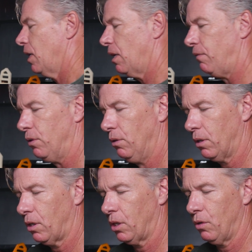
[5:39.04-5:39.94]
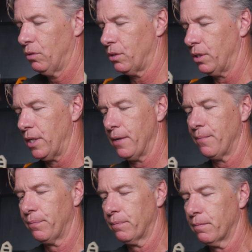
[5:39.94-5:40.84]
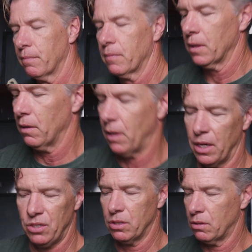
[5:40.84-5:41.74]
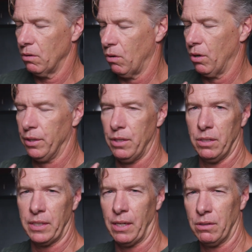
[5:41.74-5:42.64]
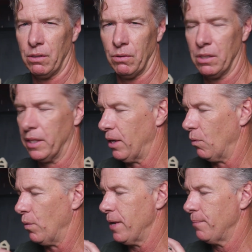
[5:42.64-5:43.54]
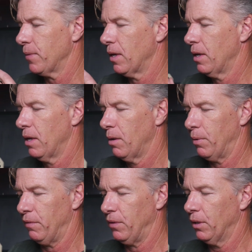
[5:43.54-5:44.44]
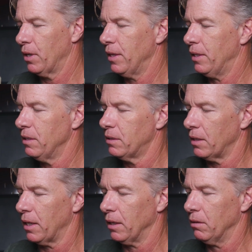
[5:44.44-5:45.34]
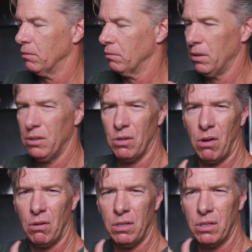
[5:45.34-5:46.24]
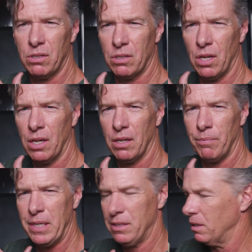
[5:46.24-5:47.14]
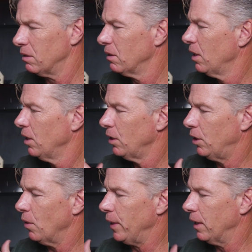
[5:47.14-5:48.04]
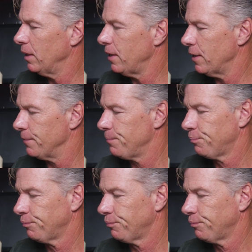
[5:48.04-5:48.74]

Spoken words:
if you look closely, I just augured this out so it's lighter weight. But if you look on this side, what is all this business going on here?